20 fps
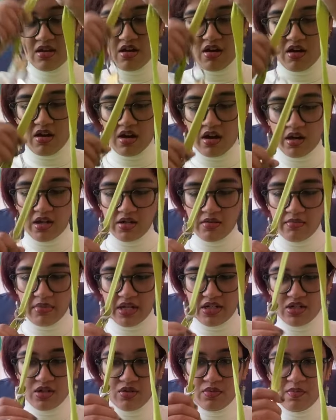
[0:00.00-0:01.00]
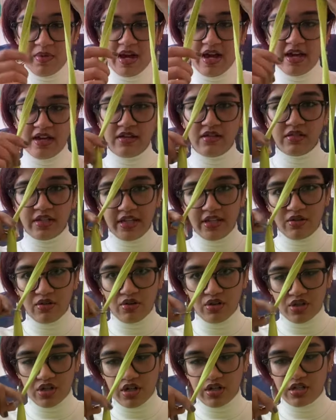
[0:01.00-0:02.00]
on my tote bag, like
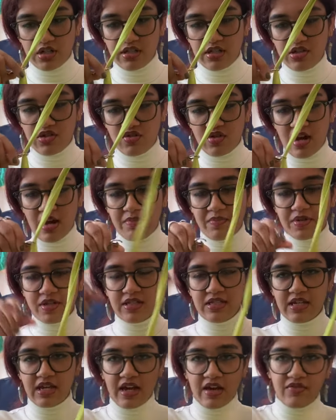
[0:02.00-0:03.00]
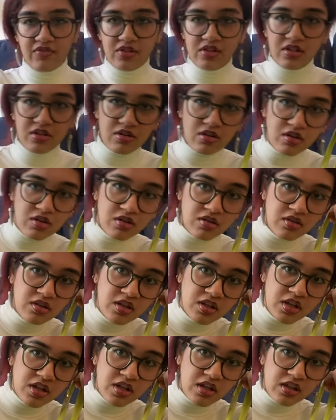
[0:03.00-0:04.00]
hooked onto the strap, because I have a little
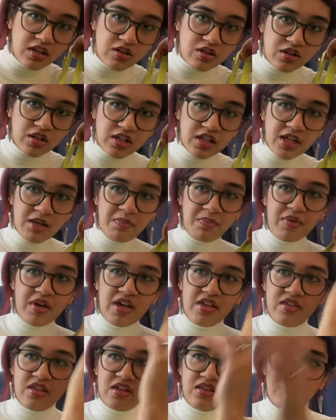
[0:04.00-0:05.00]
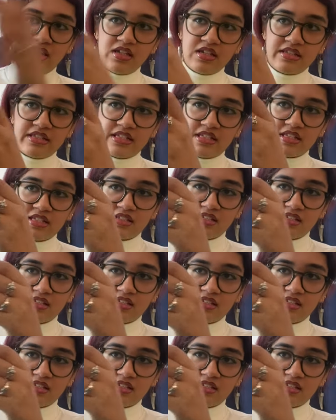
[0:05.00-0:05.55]
clip. And then this,